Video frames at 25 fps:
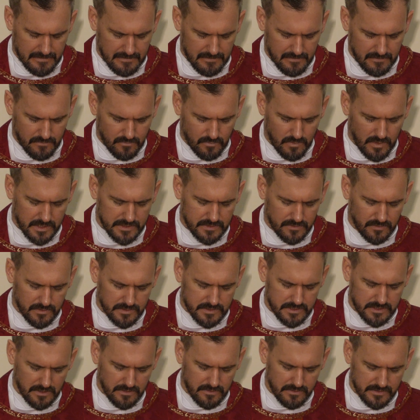What
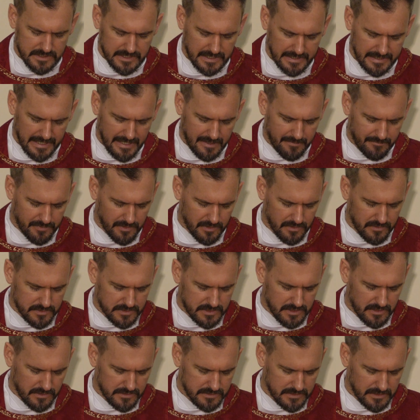also St.
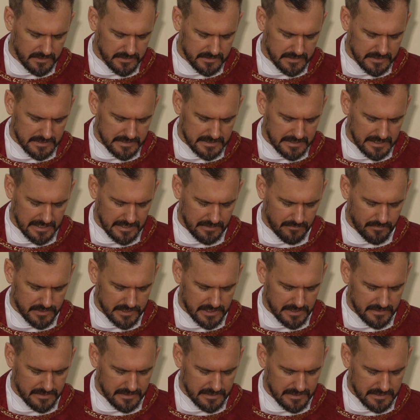Ambrose goes on to say, which
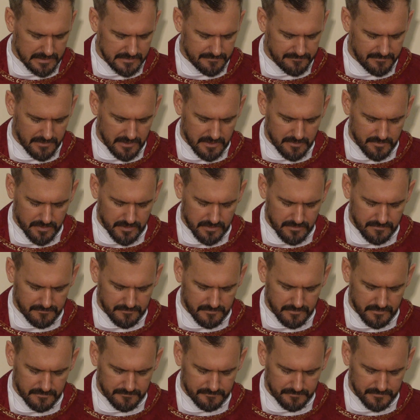I think is very
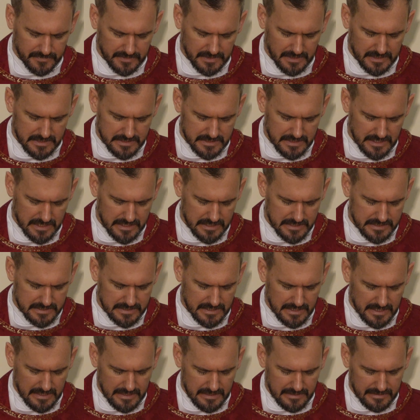beautiful he says
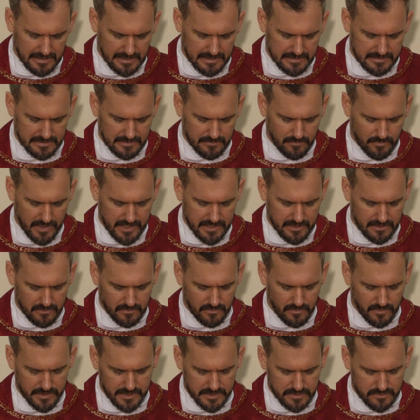that when the
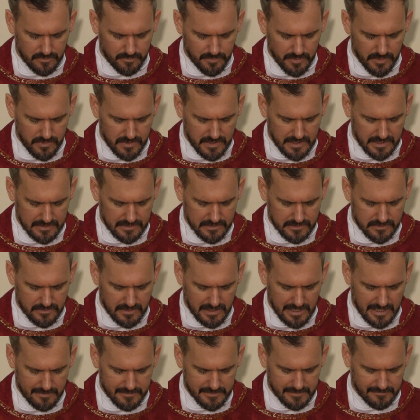Lord is rebuking the
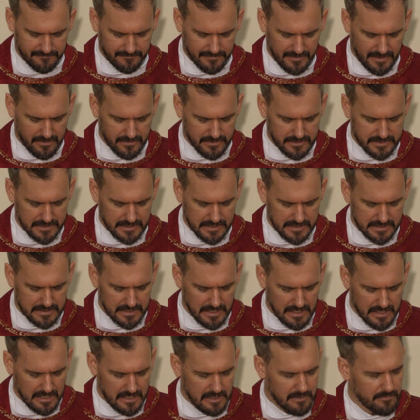scribes and Pharisees,
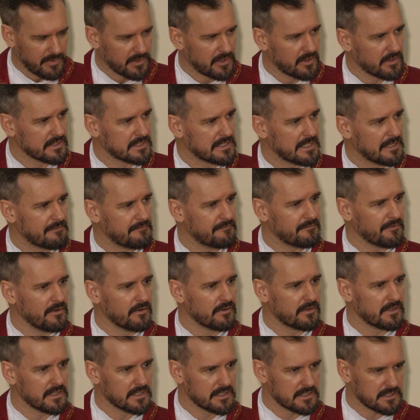because they
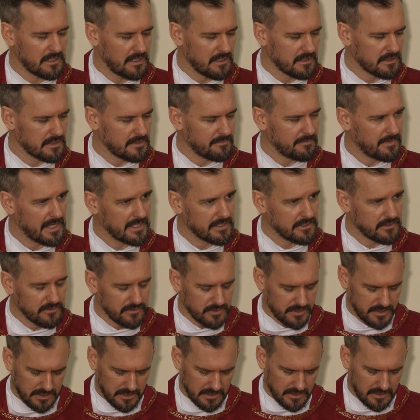focus on the
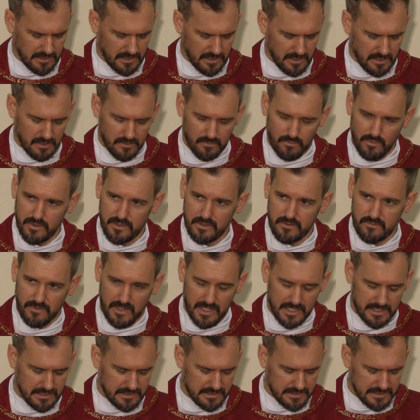minutiae with
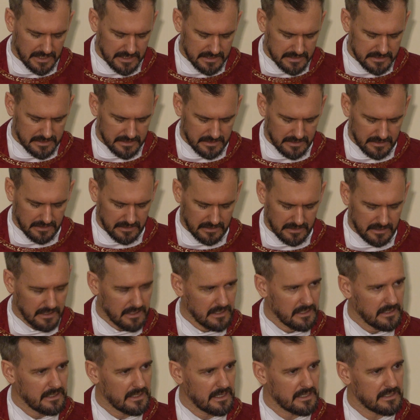great intensity
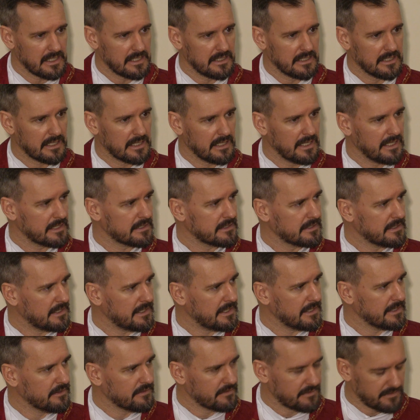and they neglect the
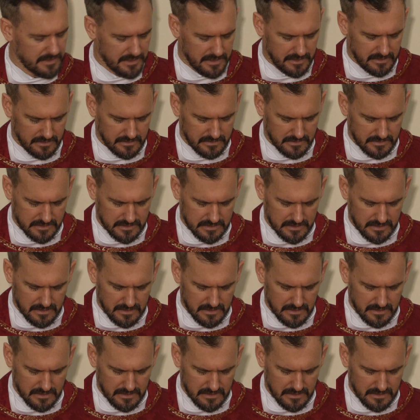higher things.